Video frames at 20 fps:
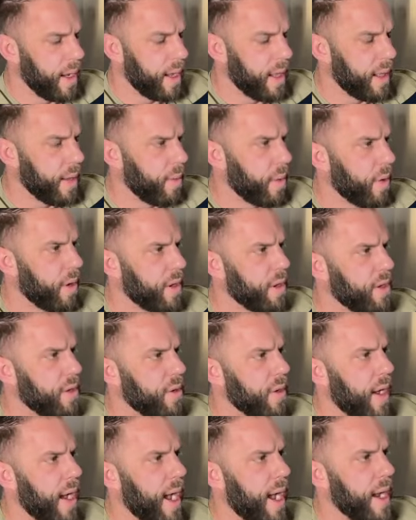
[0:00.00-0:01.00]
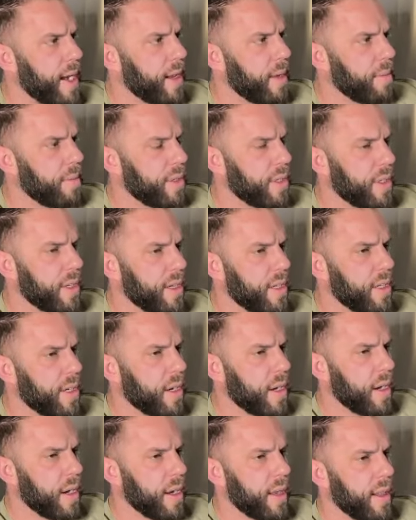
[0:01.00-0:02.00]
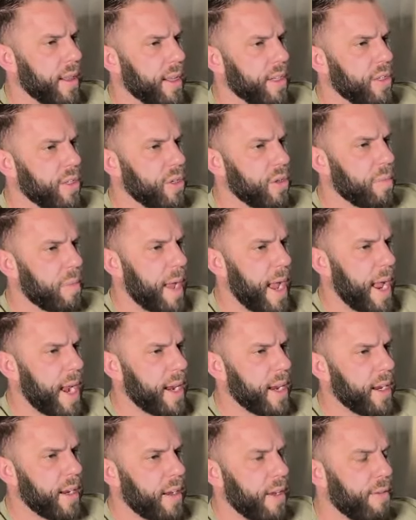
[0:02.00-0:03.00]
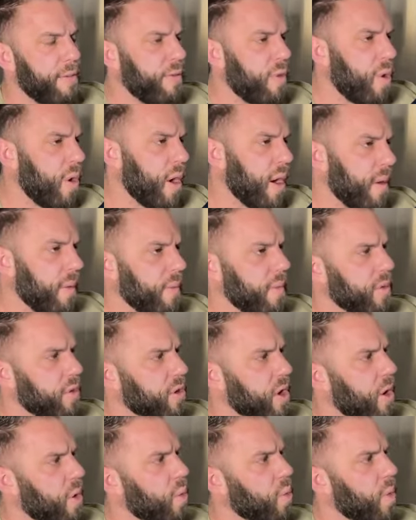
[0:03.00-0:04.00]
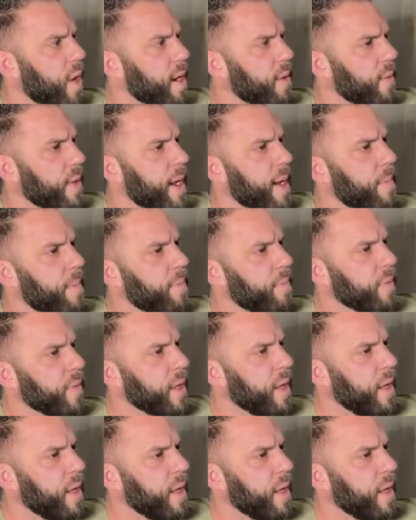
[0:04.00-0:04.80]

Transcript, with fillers: And then we're going to do item center. And let's do padding of 4. So one rem.